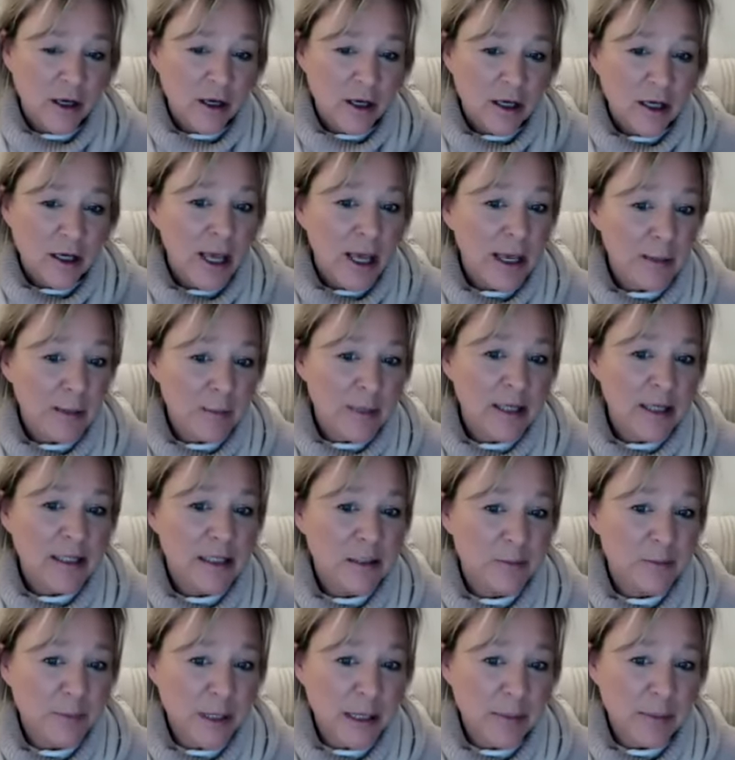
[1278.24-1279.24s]

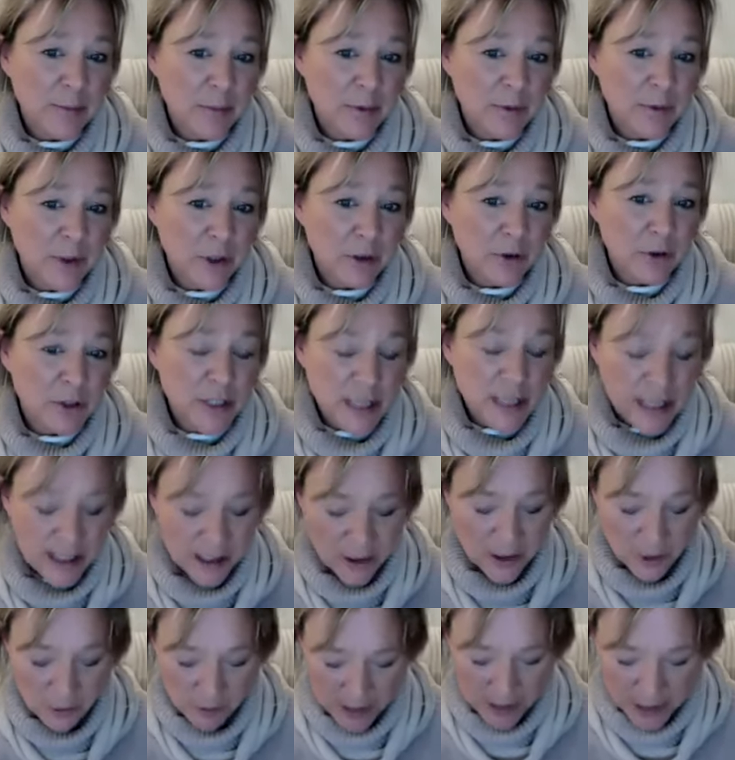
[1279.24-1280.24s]
like-minded people that you're
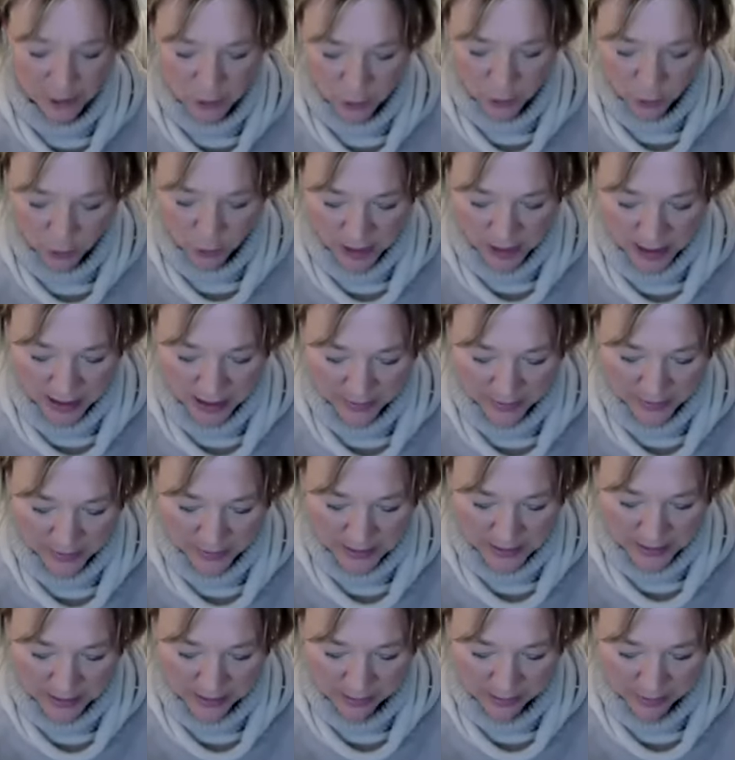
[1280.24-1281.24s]
taking great joy in at the
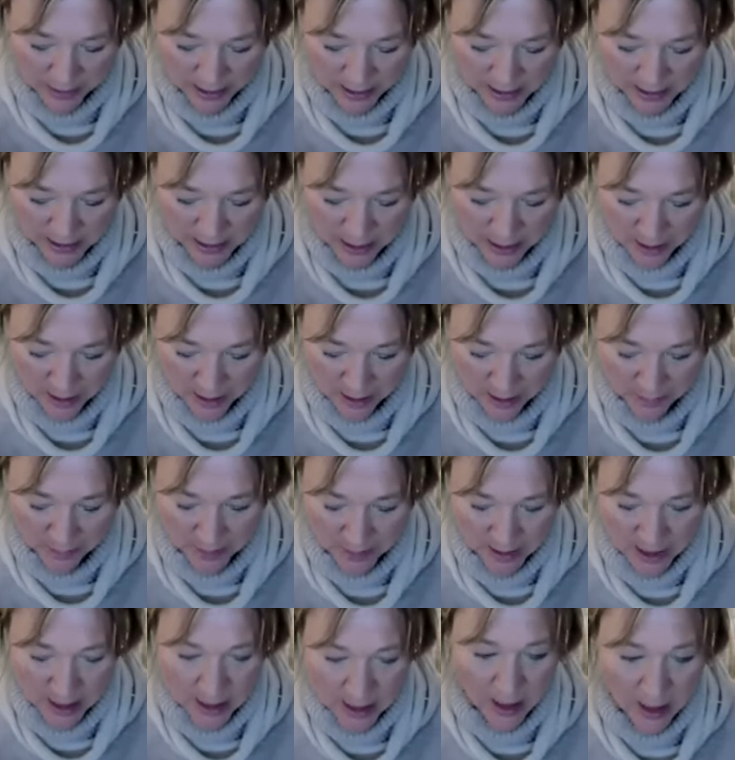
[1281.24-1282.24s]
t- right time.
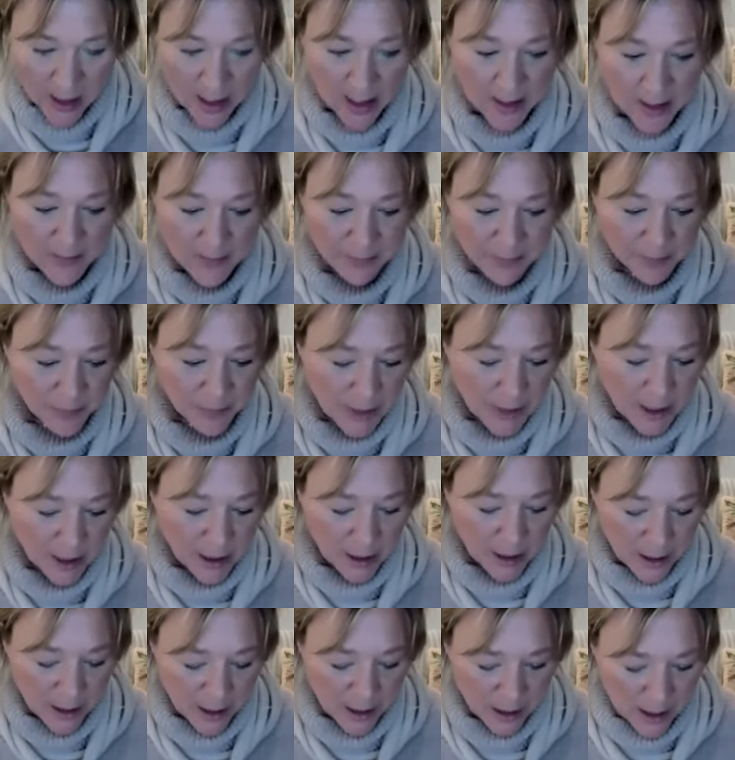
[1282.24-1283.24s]
Um,
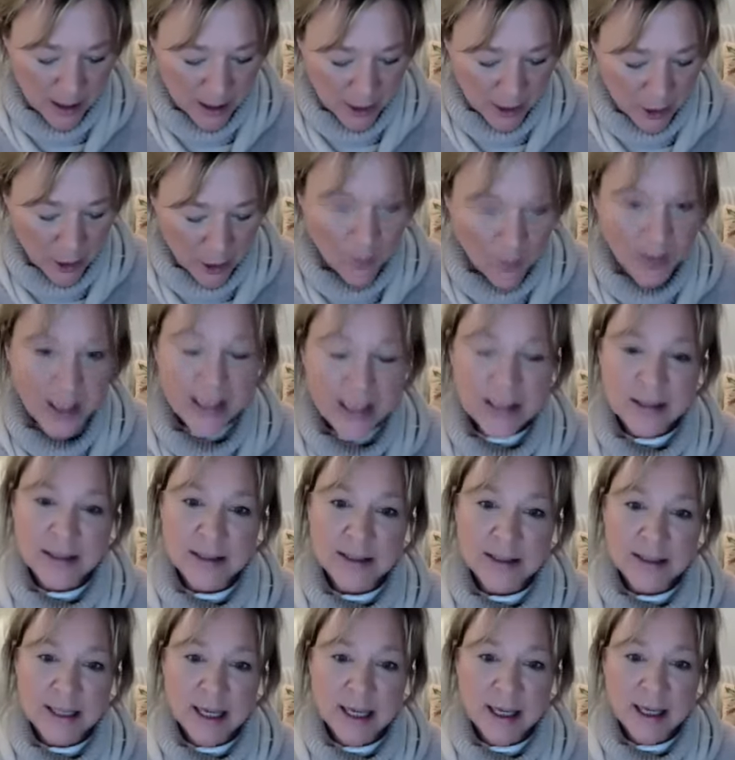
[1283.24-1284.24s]
I go back to
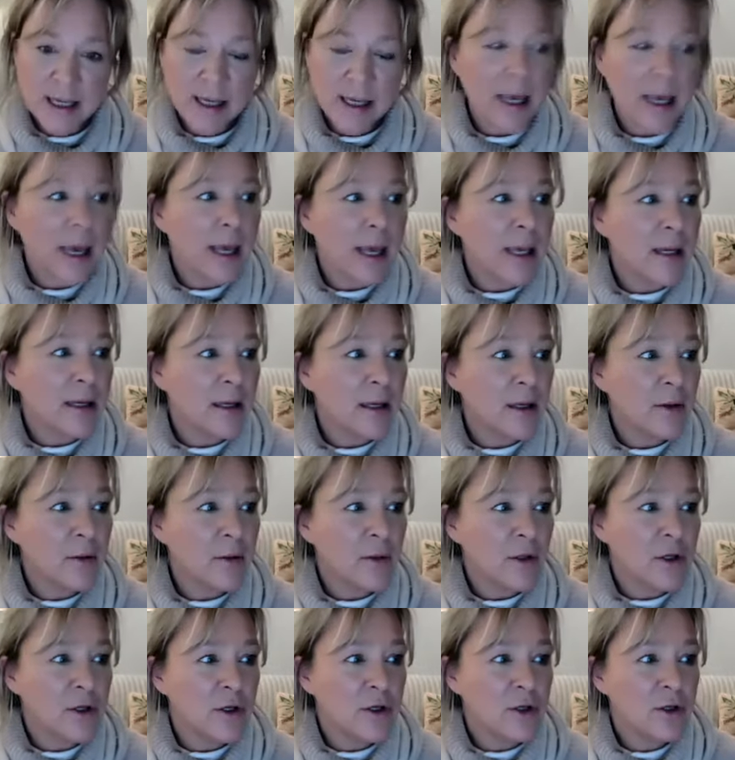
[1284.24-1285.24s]
saying again
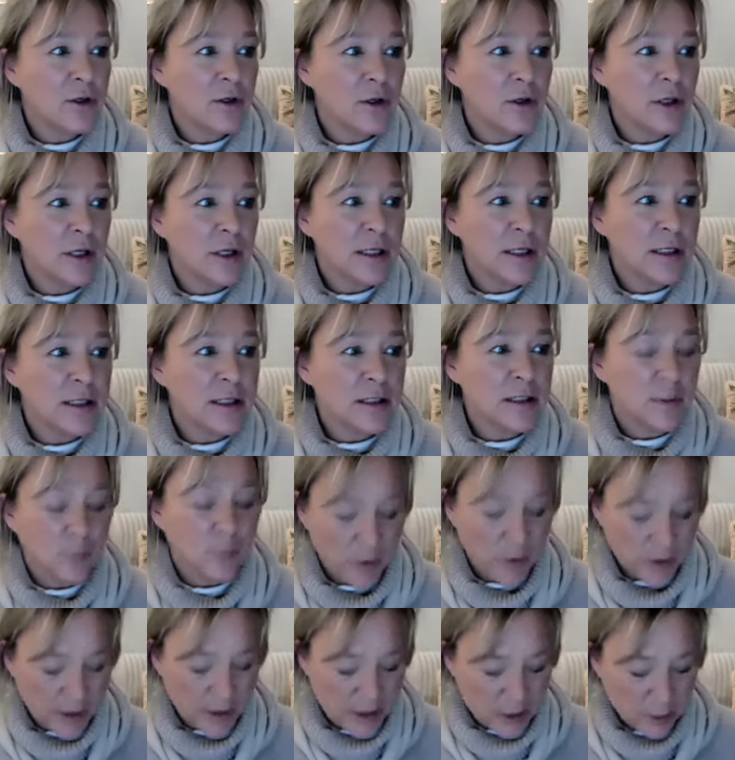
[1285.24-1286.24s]
that it's
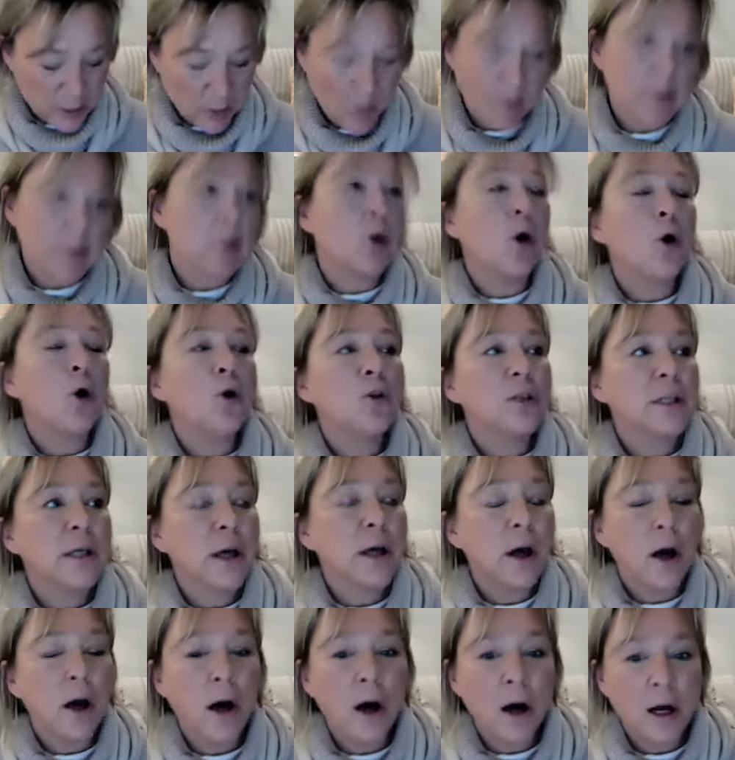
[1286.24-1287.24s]
with this woman holding a
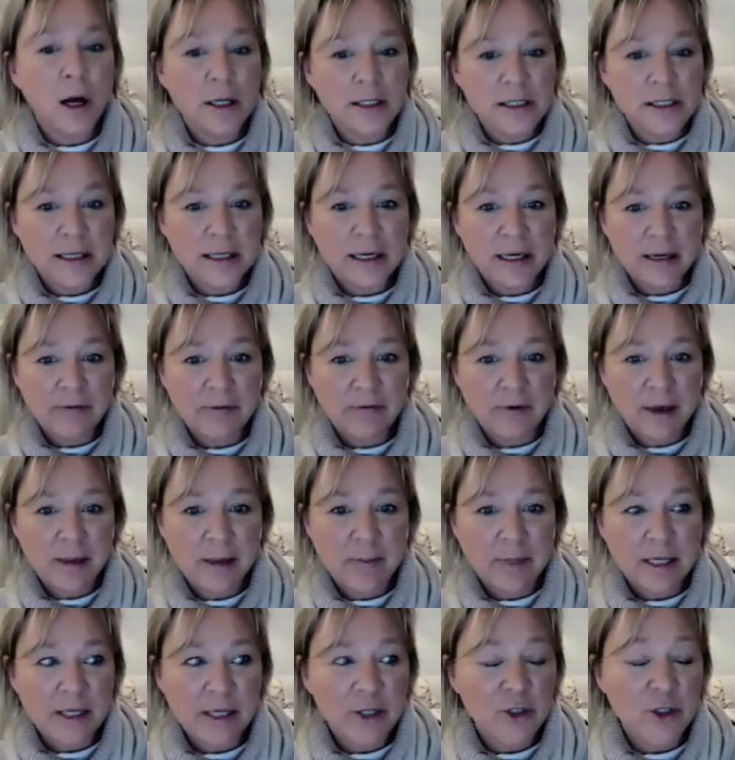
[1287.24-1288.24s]
heart and any
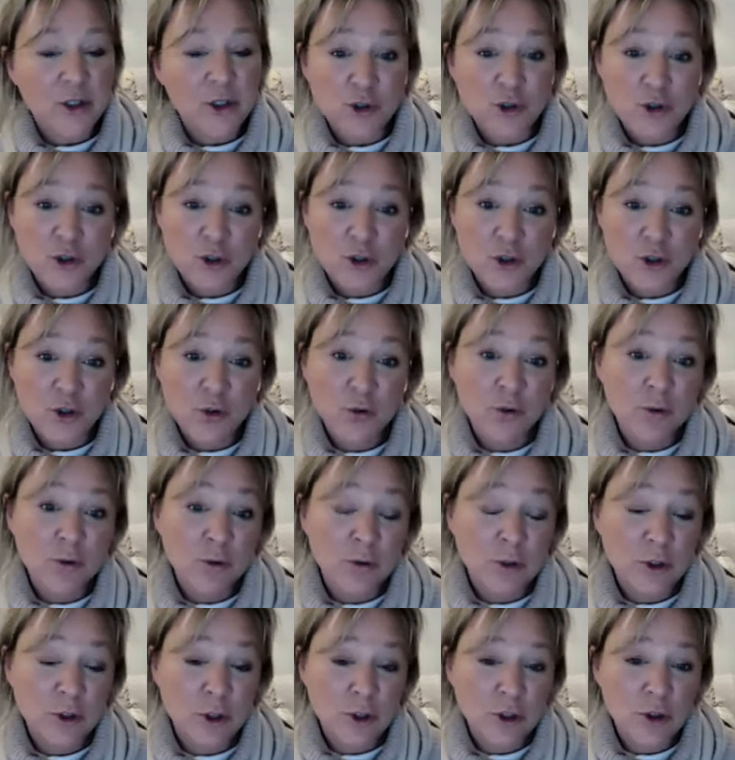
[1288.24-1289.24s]
family issues. Do
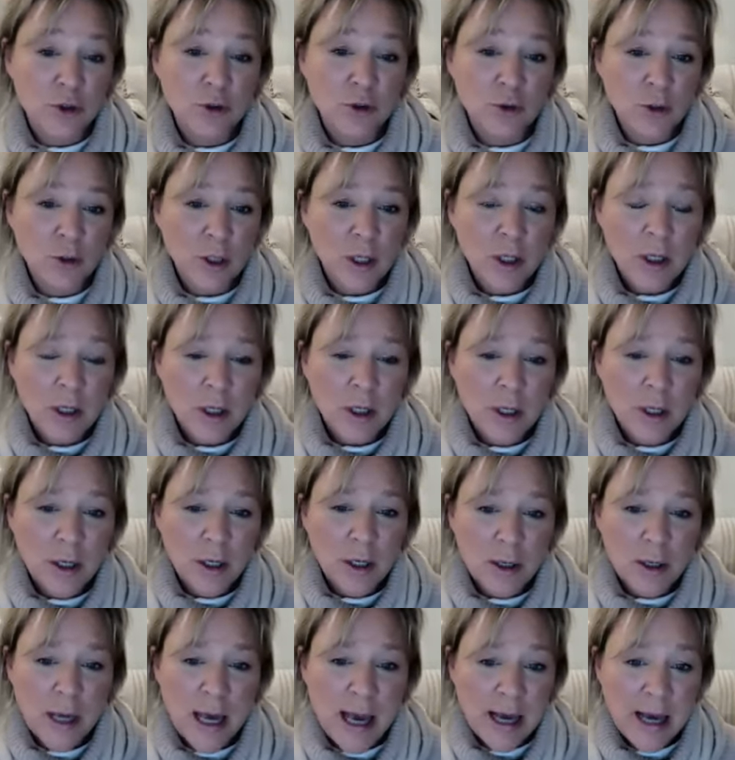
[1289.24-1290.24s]
do
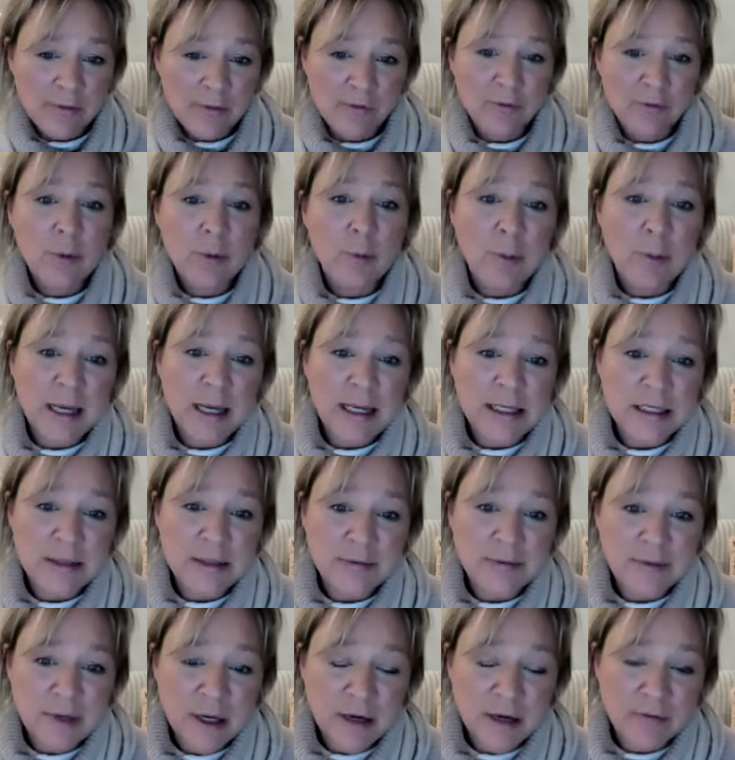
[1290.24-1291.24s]
act from a place
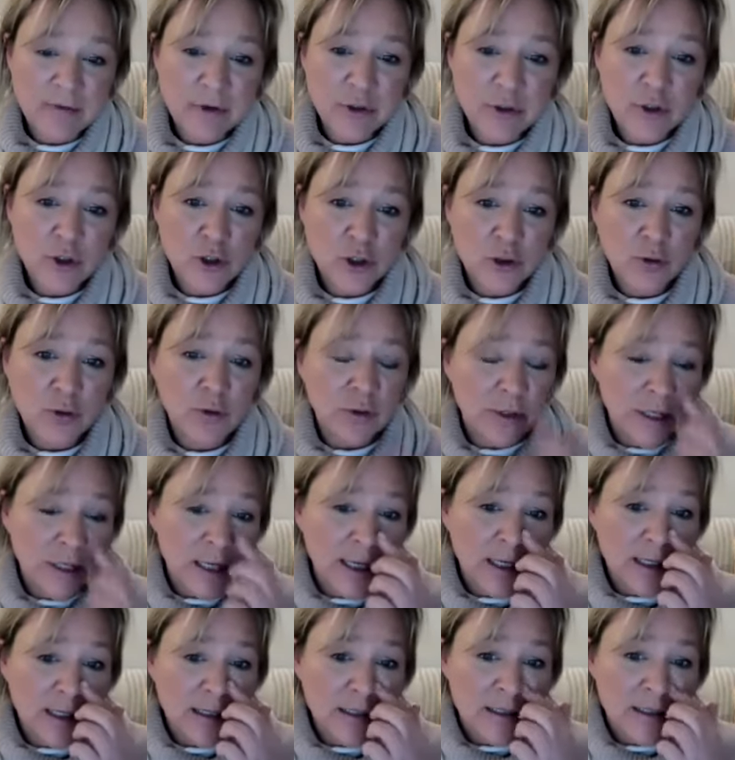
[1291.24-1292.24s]
of love and do
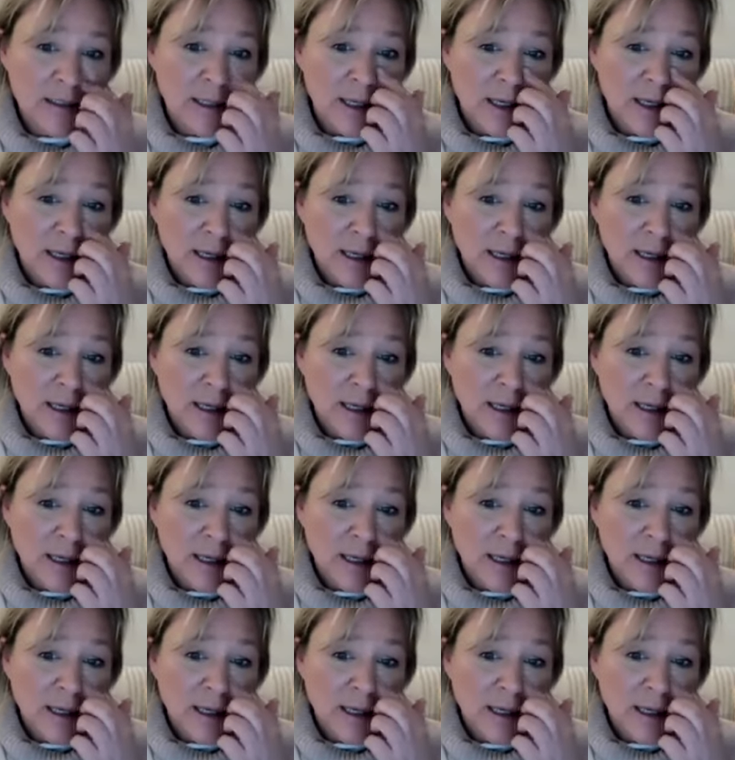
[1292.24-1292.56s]
things